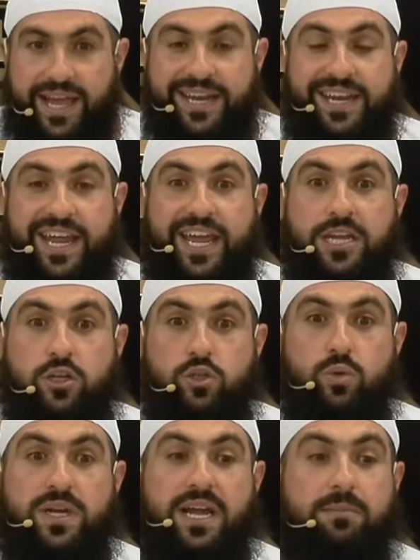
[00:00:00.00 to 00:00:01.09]
an
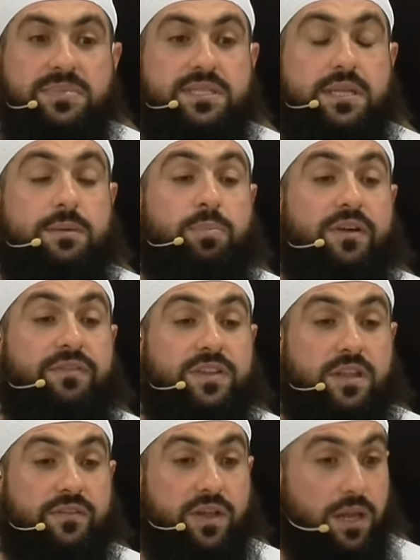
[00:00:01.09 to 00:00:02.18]
angel comes to the
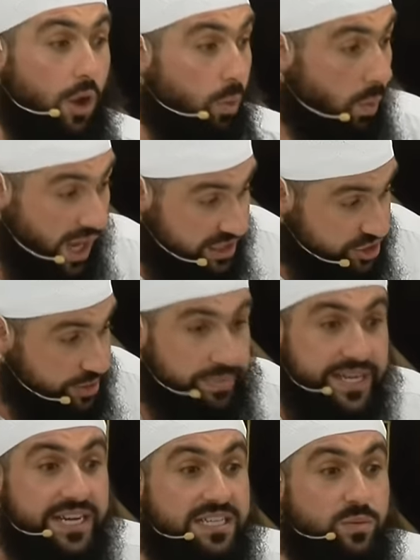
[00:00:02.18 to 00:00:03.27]
Prophet of Allah while
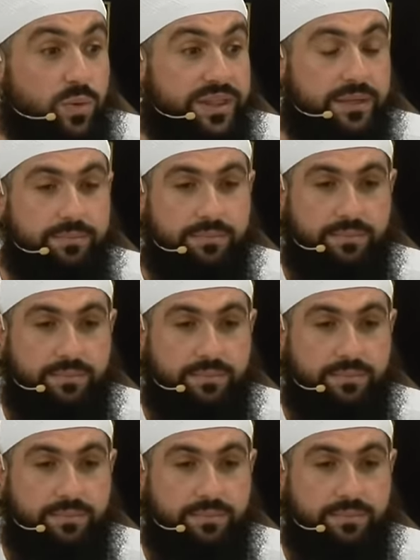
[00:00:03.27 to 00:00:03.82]
Jibril is with him.